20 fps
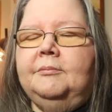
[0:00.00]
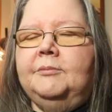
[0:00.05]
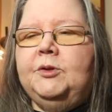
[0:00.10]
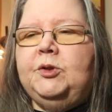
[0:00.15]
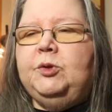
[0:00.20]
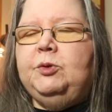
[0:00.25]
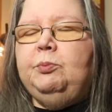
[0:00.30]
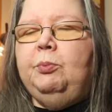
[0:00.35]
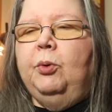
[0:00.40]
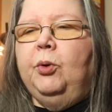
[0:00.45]

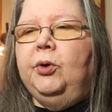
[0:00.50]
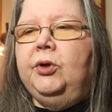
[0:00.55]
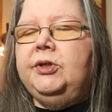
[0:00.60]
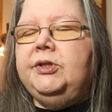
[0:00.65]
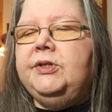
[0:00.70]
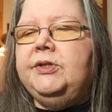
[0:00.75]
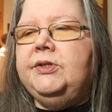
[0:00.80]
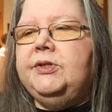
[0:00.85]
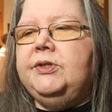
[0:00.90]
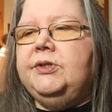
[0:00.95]

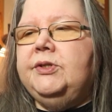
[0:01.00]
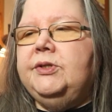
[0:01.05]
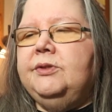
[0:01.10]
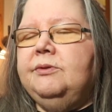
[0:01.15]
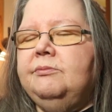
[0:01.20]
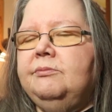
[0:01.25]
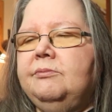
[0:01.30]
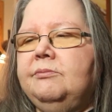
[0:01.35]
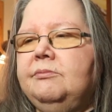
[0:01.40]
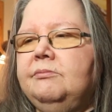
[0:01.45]
sports,
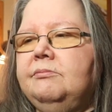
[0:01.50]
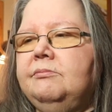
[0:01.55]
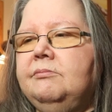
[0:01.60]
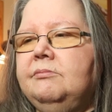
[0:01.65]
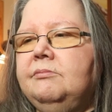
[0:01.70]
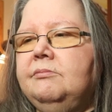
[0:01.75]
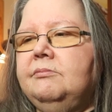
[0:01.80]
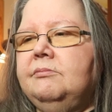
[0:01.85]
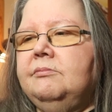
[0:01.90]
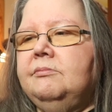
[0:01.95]

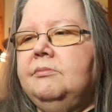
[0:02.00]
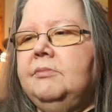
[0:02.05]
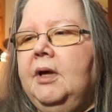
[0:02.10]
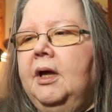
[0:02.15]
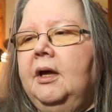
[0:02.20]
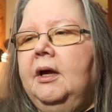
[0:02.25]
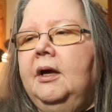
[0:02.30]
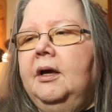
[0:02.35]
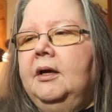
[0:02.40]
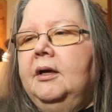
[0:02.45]

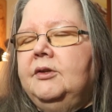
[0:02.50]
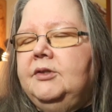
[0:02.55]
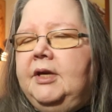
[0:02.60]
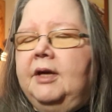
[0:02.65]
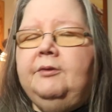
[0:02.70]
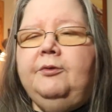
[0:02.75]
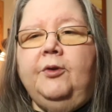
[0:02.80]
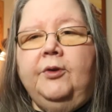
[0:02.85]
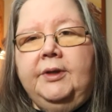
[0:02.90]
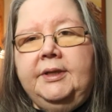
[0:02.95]

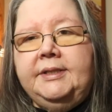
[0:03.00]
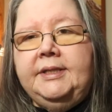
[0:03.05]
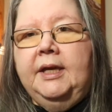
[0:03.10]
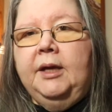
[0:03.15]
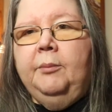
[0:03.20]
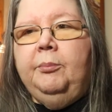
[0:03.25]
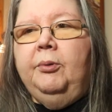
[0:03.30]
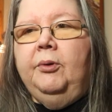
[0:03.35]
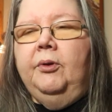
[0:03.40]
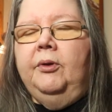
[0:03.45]
say for
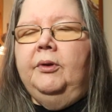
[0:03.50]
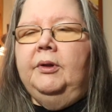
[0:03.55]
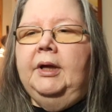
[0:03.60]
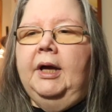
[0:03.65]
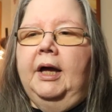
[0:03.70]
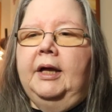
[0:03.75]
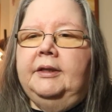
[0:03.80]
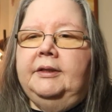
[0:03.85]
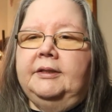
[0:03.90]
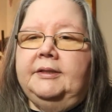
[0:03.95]
example
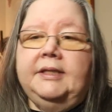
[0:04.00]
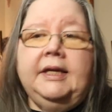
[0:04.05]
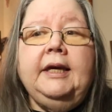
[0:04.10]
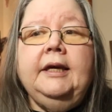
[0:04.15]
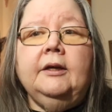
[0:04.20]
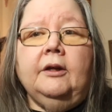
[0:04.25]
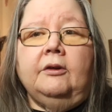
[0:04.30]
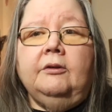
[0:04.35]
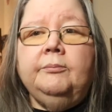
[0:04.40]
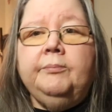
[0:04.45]
the ski
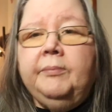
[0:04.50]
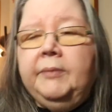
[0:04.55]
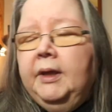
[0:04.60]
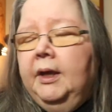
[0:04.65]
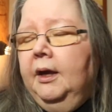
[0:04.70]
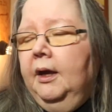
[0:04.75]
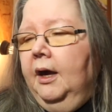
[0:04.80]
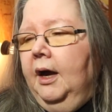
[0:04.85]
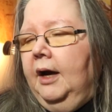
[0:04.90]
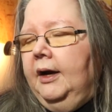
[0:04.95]
hill.
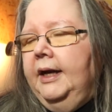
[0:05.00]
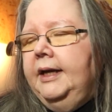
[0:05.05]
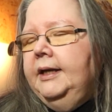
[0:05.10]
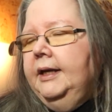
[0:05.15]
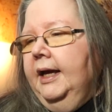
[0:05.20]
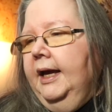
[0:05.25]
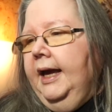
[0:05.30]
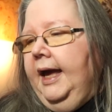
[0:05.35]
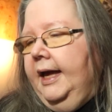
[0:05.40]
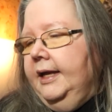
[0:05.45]
All right,
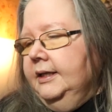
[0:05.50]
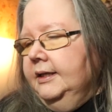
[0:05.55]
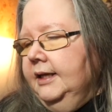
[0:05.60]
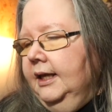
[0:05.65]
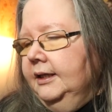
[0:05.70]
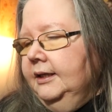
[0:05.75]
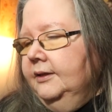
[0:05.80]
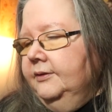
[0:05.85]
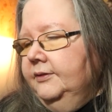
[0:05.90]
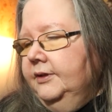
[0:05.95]
and
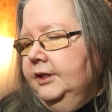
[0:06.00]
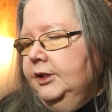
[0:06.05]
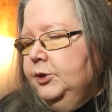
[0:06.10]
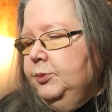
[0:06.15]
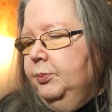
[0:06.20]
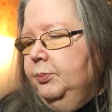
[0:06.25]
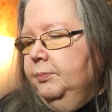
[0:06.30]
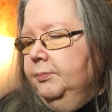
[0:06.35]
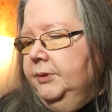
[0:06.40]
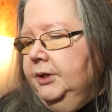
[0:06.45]
none of
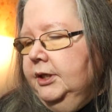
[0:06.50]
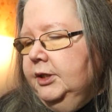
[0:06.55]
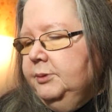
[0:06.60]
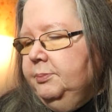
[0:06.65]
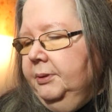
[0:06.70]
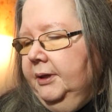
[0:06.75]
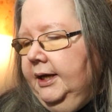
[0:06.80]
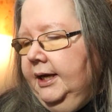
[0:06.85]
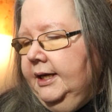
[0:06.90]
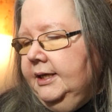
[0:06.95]
these
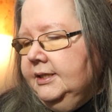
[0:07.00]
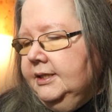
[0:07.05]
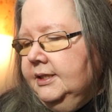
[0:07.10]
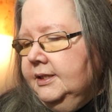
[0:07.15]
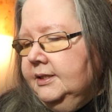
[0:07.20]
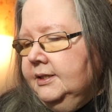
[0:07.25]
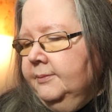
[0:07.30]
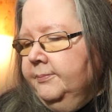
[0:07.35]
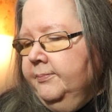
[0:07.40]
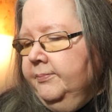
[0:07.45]

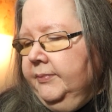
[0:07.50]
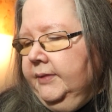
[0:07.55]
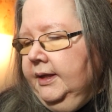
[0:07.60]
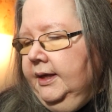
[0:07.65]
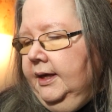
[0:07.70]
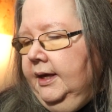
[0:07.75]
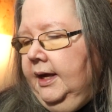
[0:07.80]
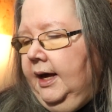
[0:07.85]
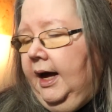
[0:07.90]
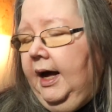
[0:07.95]
places
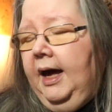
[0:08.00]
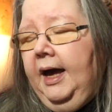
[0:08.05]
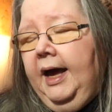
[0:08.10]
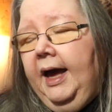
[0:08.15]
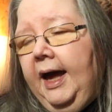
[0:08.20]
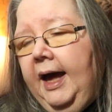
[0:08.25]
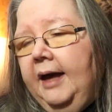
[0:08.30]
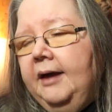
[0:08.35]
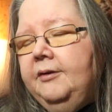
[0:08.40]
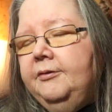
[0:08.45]

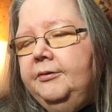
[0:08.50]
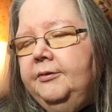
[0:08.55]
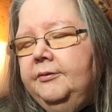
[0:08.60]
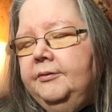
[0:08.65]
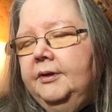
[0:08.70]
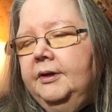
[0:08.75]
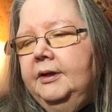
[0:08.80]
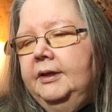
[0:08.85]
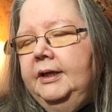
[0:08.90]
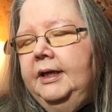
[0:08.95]
have
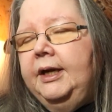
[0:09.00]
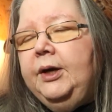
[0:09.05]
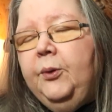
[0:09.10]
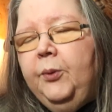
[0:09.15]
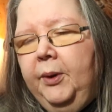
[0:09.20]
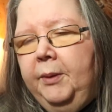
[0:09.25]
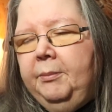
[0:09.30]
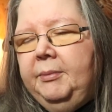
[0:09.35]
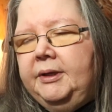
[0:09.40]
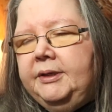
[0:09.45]

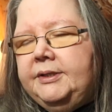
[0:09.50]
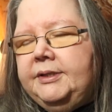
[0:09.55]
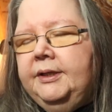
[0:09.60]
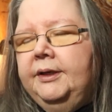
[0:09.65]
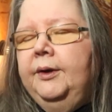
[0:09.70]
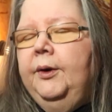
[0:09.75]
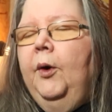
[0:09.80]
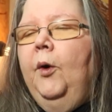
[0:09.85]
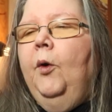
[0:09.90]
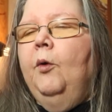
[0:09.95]
equipment
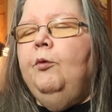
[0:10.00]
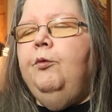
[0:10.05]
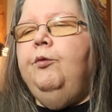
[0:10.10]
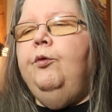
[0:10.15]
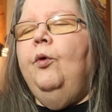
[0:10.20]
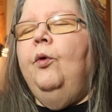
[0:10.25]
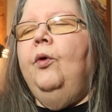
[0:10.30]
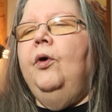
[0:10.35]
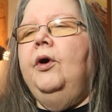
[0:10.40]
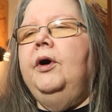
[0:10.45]

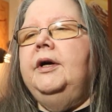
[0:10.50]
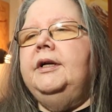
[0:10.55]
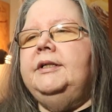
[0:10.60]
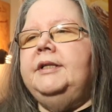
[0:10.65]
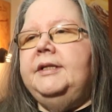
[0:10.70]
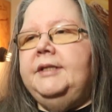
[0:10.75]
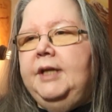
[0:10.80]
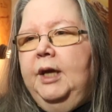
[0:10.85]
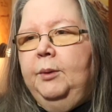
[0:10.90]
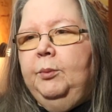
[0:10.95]
for
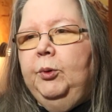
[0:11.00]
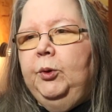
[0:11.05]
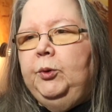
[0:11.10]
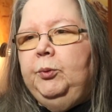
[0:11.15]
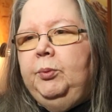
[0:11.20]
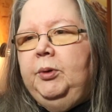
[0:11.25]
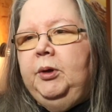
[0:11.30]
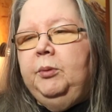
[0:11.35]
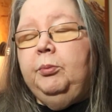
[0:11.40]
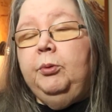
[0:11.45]

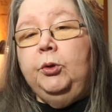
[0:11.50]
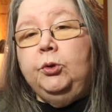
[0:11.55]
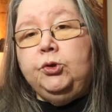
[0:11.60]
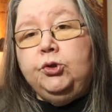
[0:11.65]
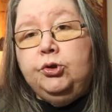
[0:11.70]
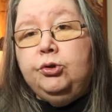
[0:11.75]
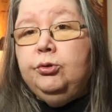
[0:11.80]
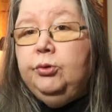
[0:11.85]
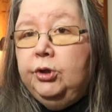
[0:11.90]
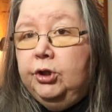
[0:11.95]
disabled people
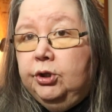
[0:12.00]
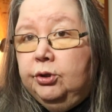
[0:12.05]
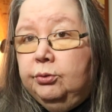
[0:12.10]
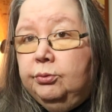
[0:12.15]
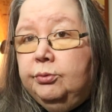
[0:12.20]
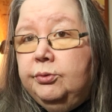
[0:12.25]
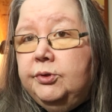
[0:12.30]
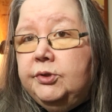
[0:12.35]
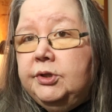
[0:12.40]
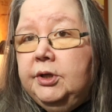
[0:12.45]
to
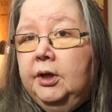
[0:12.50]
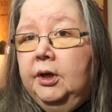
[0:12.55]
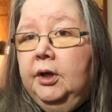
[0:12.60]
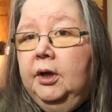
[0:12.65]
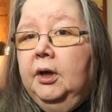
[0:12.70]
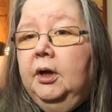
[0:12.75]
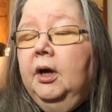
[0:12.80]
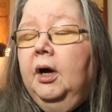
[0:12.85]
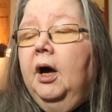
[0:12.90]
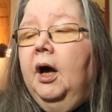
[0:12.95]
use
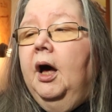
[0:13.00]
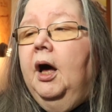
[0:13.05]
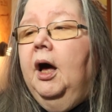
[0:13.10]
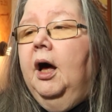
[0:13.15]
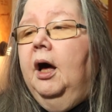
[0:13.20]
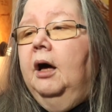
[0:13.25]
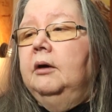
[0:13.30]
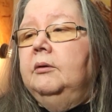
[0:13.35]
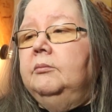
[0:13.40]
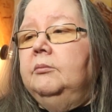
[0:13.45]

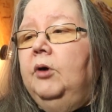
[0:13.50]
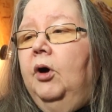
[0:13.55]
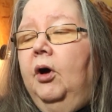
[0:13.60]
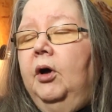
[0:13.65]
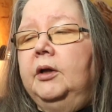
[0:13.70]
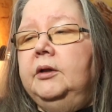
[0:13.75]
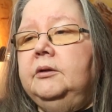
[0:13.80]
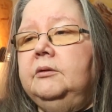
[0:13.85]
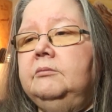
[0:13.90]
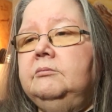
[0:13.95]

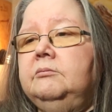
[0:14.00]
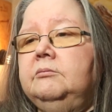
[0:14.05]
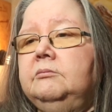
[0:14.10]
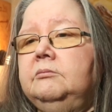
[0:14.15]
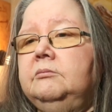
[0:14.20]
on